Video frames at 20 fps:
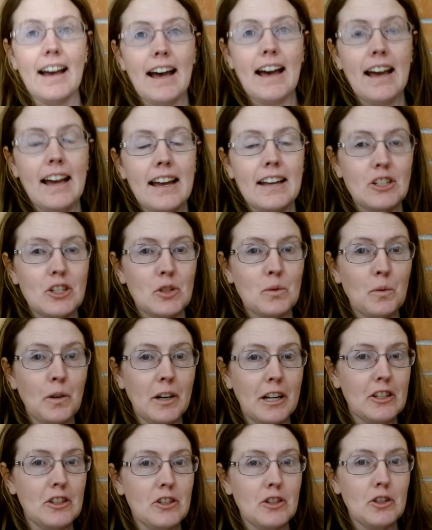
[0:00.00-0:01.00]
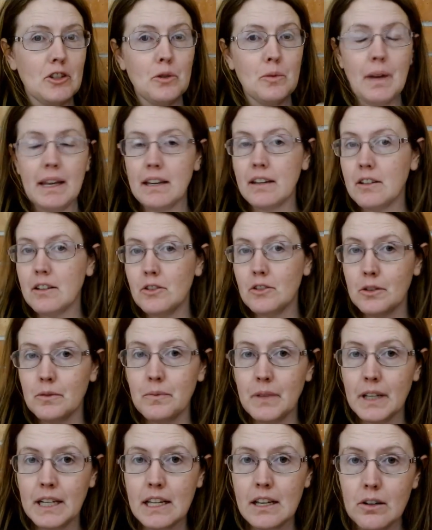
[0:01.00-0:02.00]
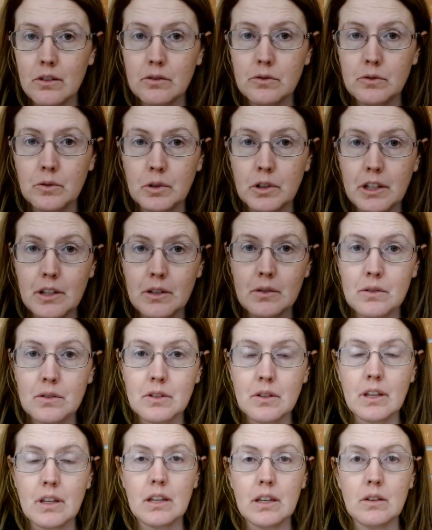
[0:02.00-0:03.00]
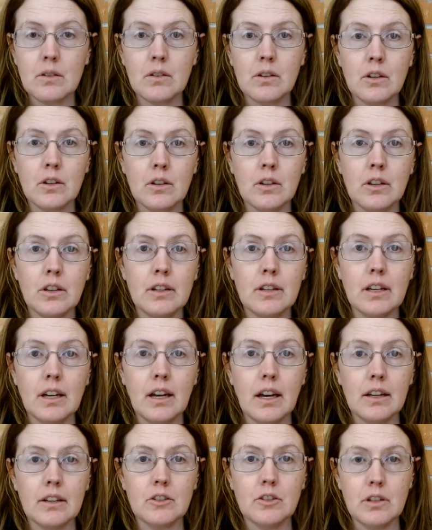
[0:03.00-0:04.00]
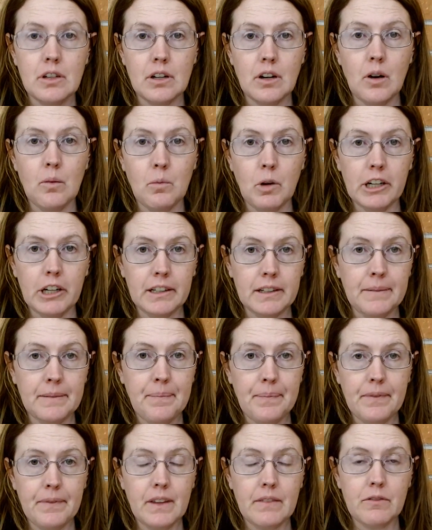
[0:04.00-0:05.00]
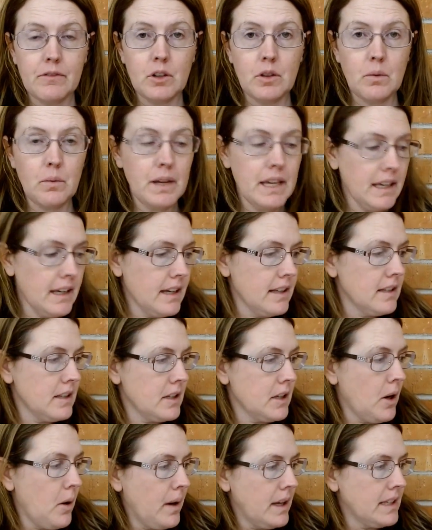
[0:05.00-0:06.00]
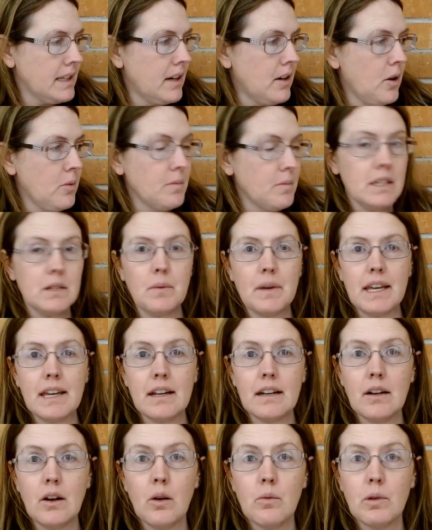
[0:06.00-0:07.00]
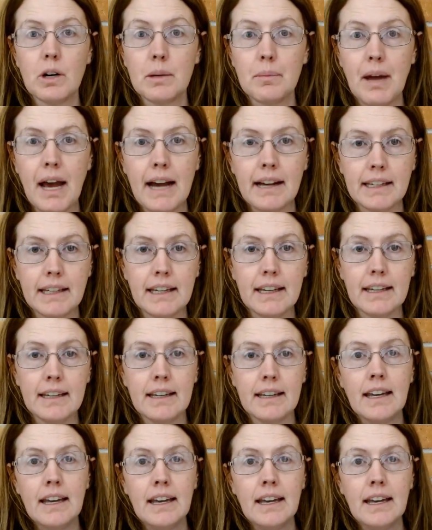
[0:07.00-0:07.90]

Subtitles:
I just wanted to make a YouTube video for you so that you could do your homework for the weekend. So I sent home this weekend homework packet.